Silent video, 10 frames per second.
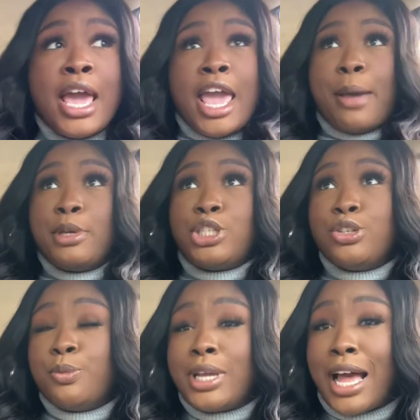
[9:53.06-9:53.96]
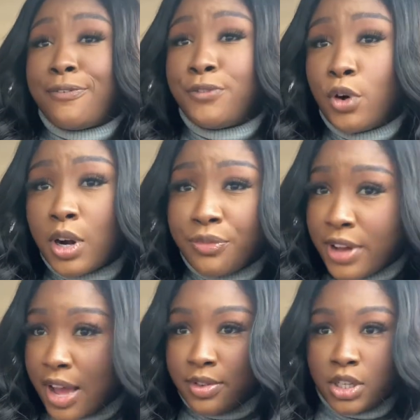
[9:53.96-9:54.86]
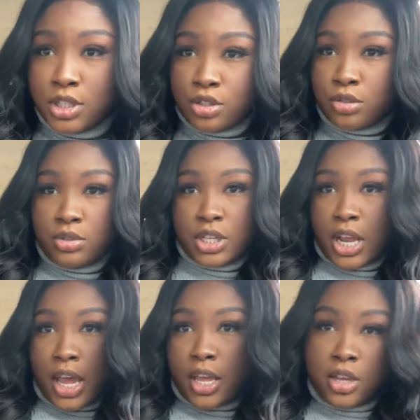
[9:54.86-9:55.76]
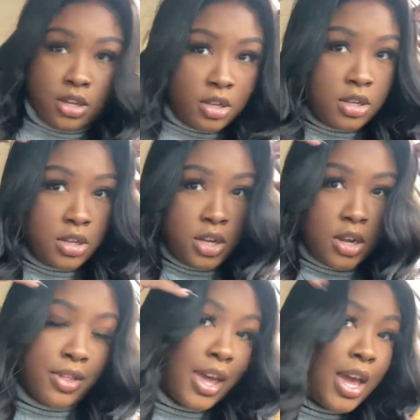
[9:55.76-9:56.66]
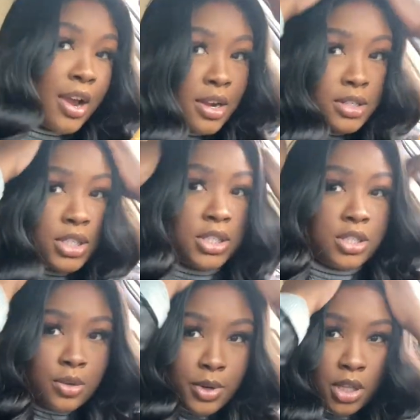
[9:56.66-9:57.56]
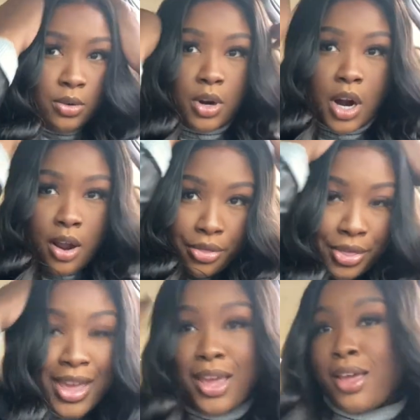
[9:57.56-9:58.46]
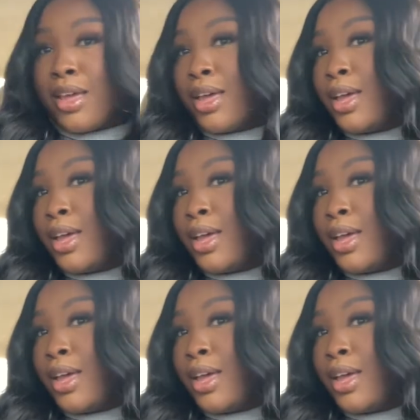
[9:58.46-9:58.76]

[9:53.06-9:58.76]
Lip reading: And we shoot. We got 4 to 5 looks to shoot today. You know, the hair, she's doing a little curl thing.